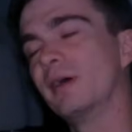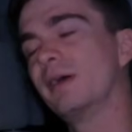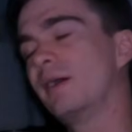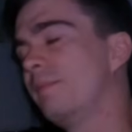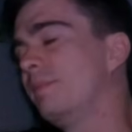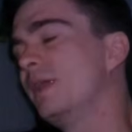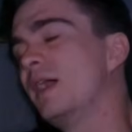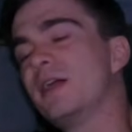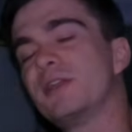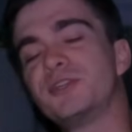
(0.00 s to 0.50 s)

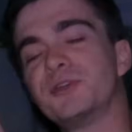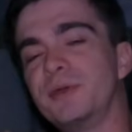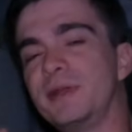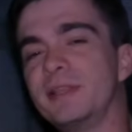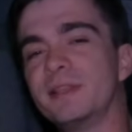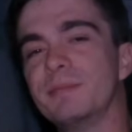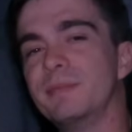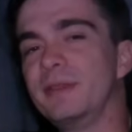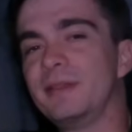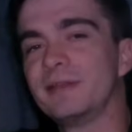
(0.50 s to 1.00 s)
I'm not
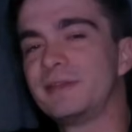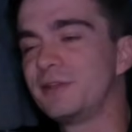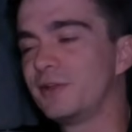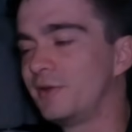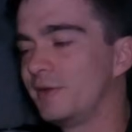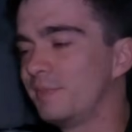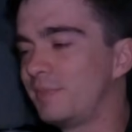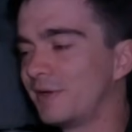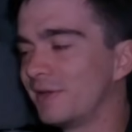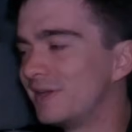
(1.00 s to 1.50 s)
joining the
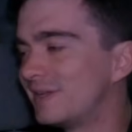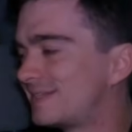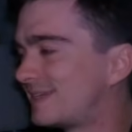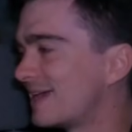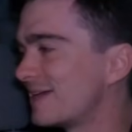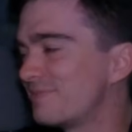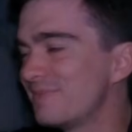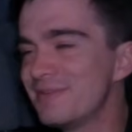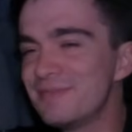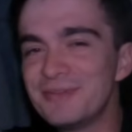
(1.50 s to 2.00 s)
military, but I was like,